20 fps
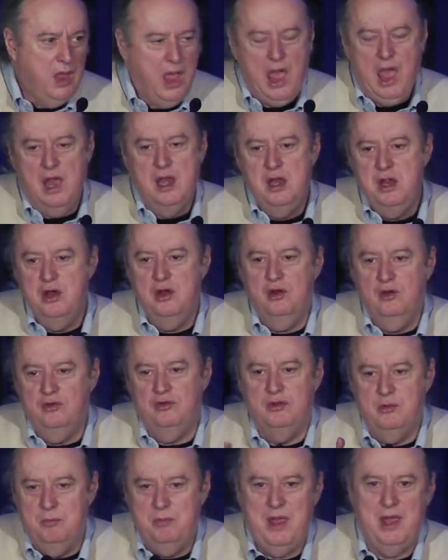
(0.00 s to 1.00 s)
And
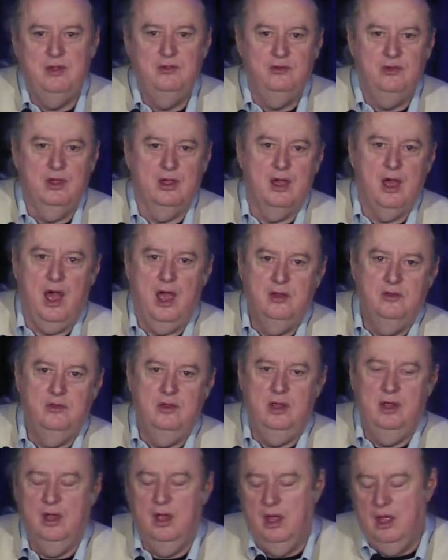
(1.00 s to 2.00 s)
here's the basic
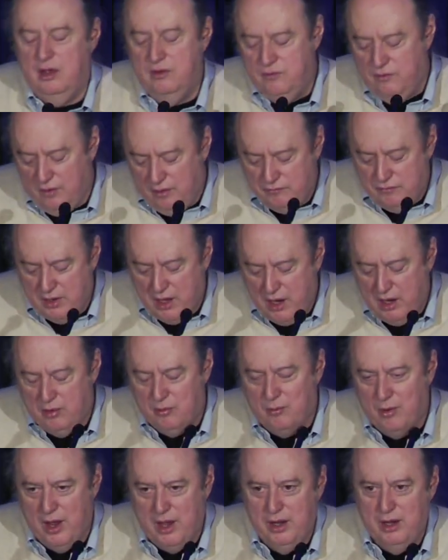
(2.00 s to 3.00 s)
idea, if I've got it
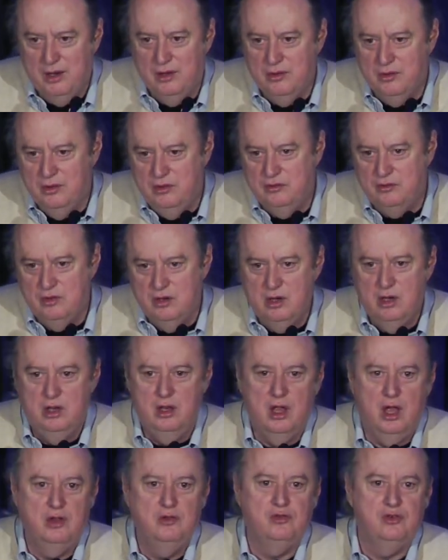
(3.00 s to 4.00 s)
right, at least in a
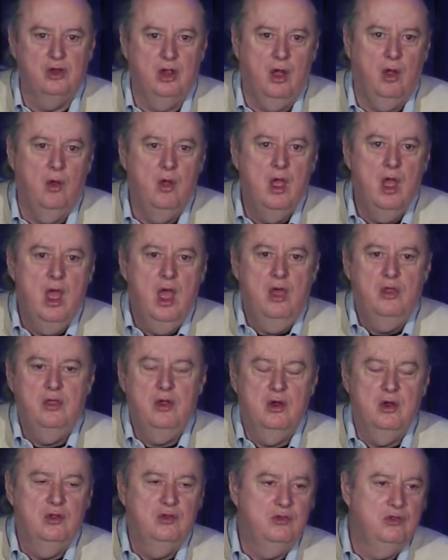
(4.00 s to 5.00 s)
nutshell.
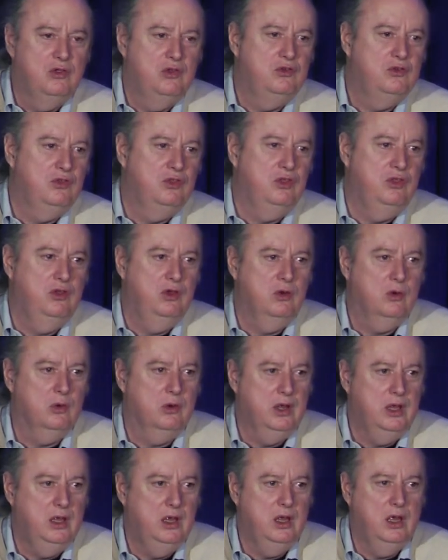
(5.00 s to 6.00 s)
There is this
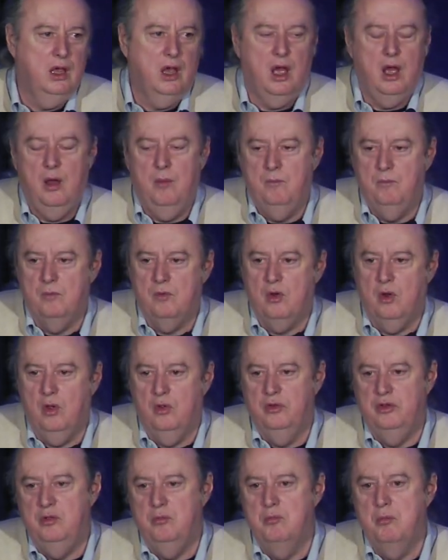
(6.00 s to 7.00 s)
theory um,
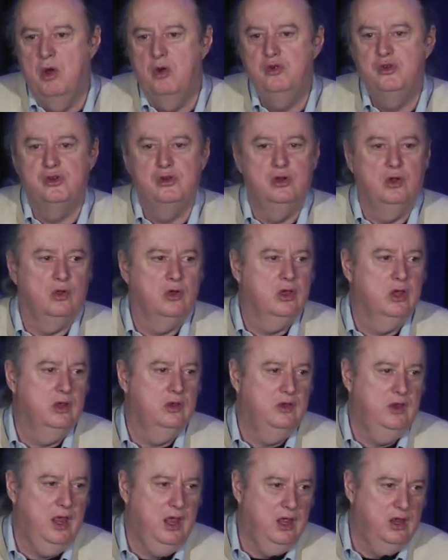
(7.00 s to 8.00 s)
called emotional
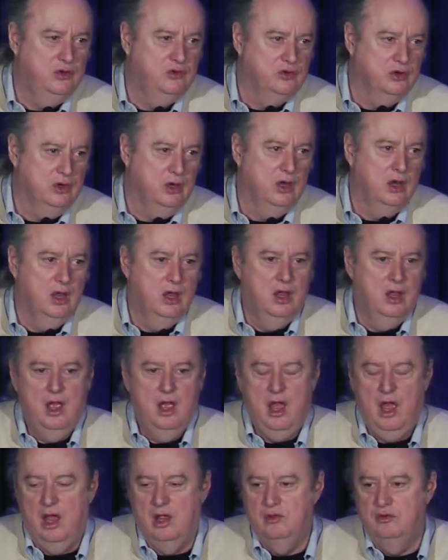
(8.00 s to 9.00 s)
contagion.
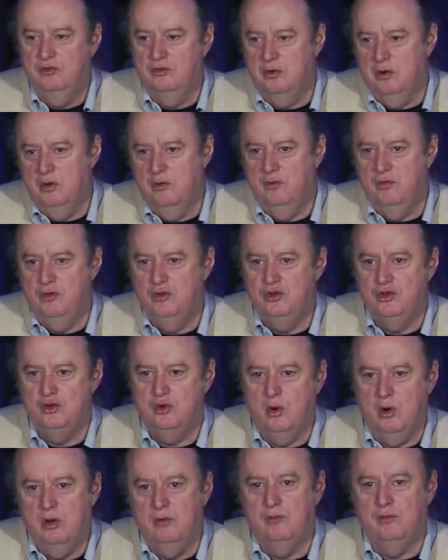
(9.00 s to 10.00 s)
And sort of the
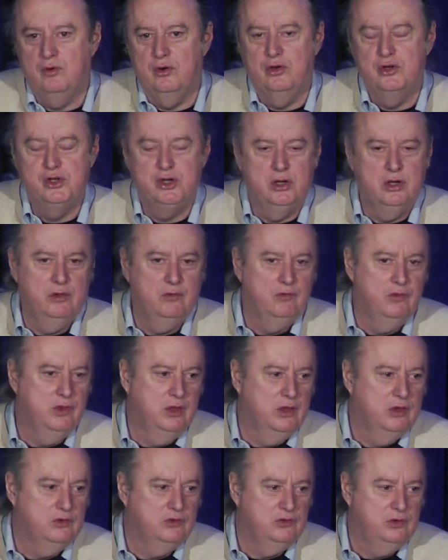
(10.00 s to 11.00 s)
short version of
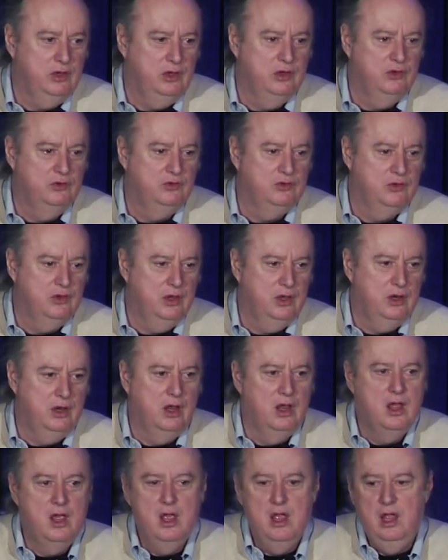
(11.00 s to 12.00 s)
this is that
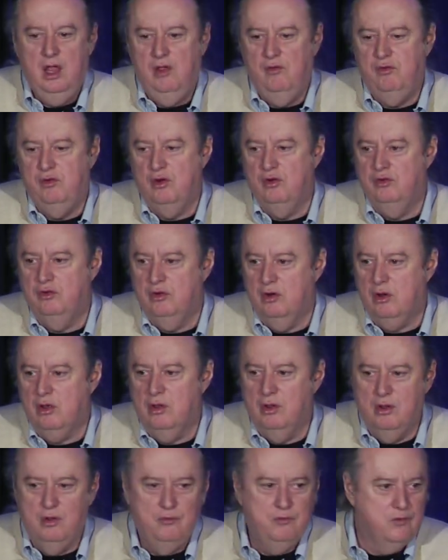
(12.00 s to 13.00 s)
if your
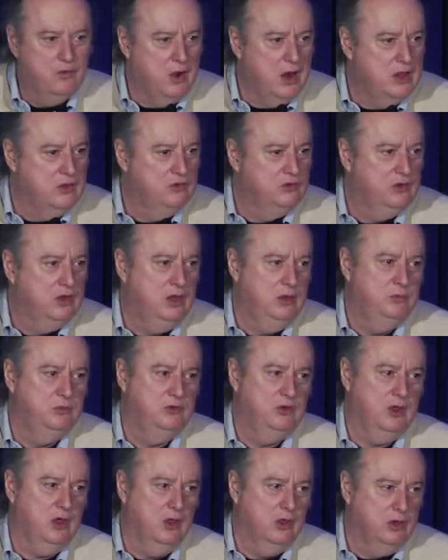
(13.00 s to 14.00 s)
circle of friends keeps
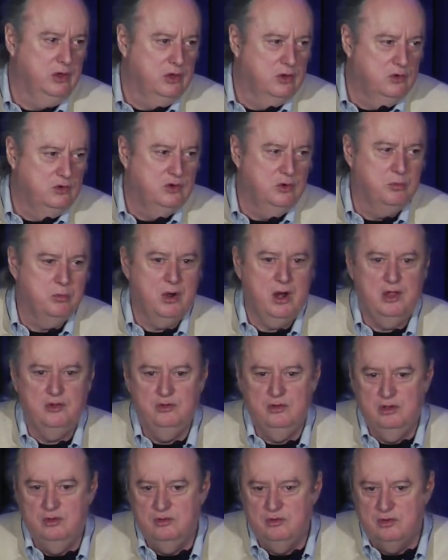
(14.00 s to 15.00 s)
telling you
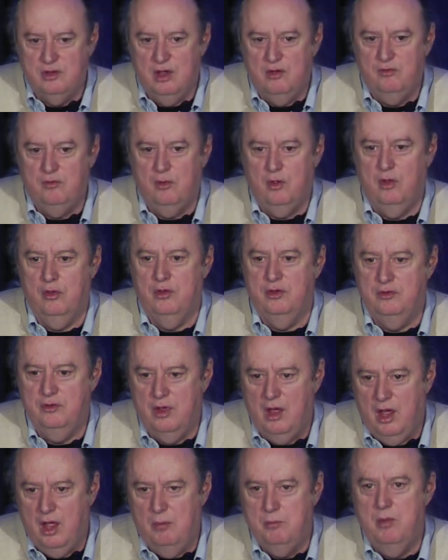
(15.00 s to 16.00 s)
depressing stuff all the
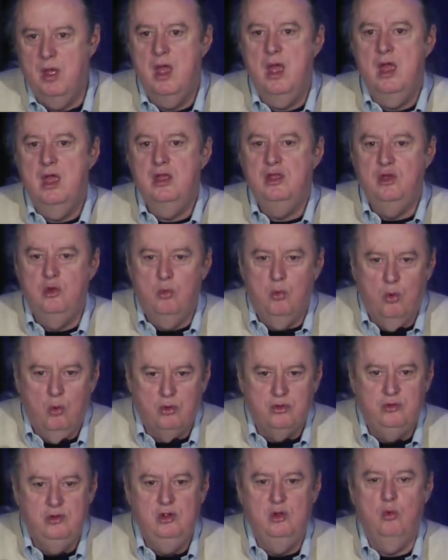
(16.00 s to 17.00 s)
time, you
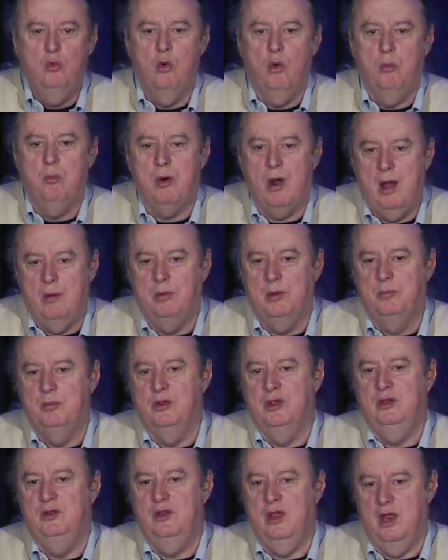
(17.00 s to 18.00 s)
will, you will
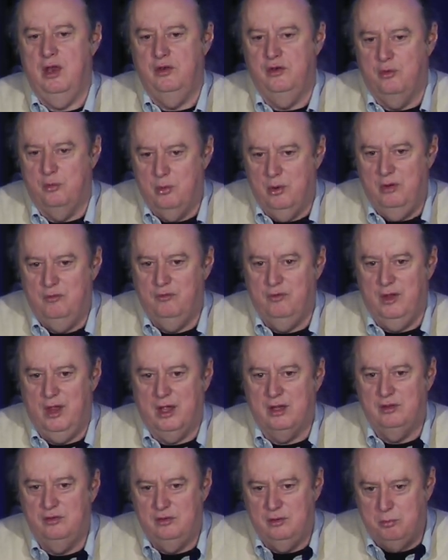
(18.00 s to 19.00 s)
probably tend to
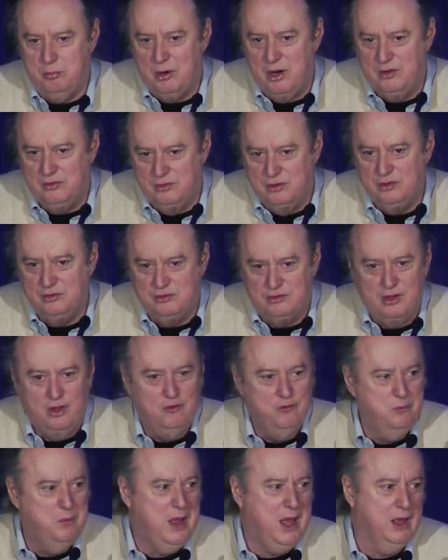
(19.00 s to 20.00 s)
reflect depressing
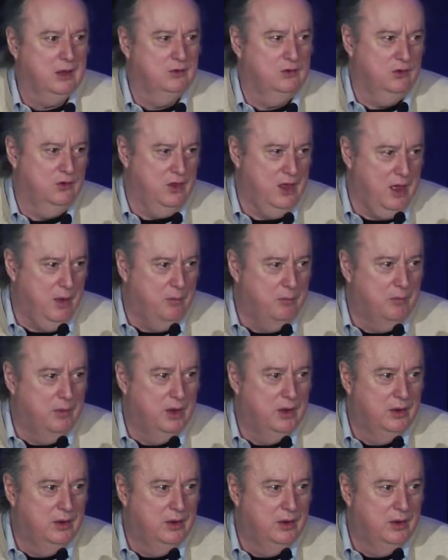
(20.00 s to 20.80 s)
stuff back to them.